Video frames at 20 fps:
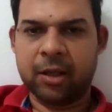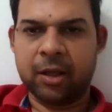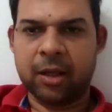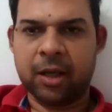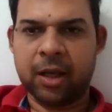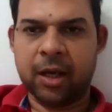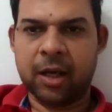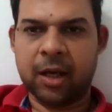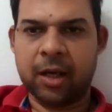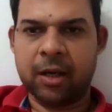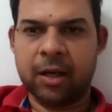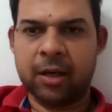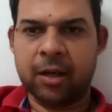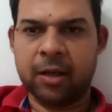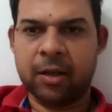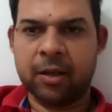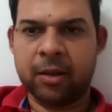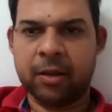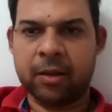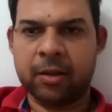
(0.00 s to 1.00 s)
and
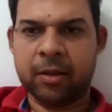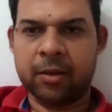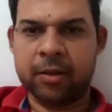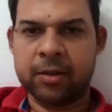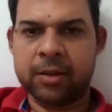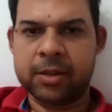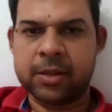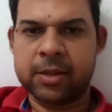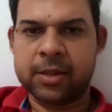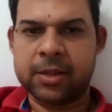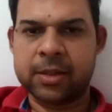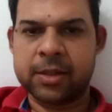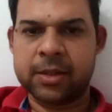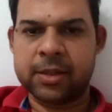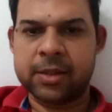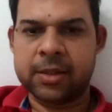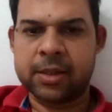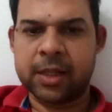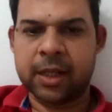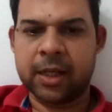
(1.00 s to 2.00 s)
uh,
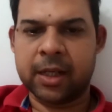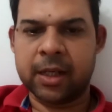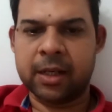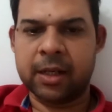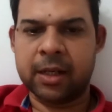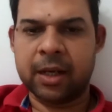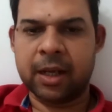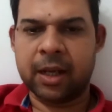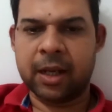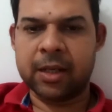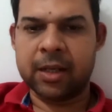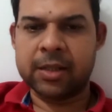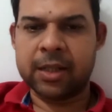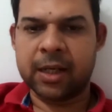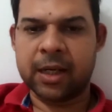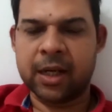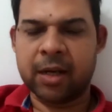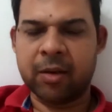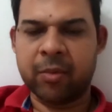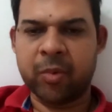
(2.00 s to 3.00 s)
second uh,
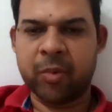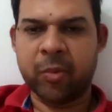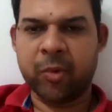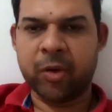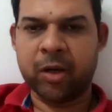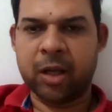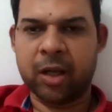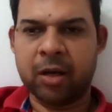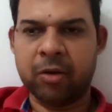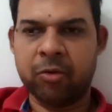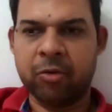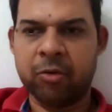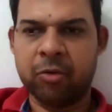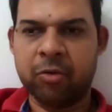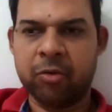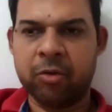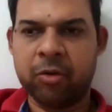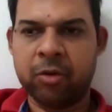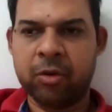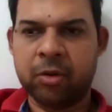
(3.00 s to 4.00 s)
second type of people are
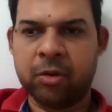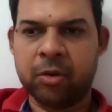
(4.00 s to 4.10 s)
who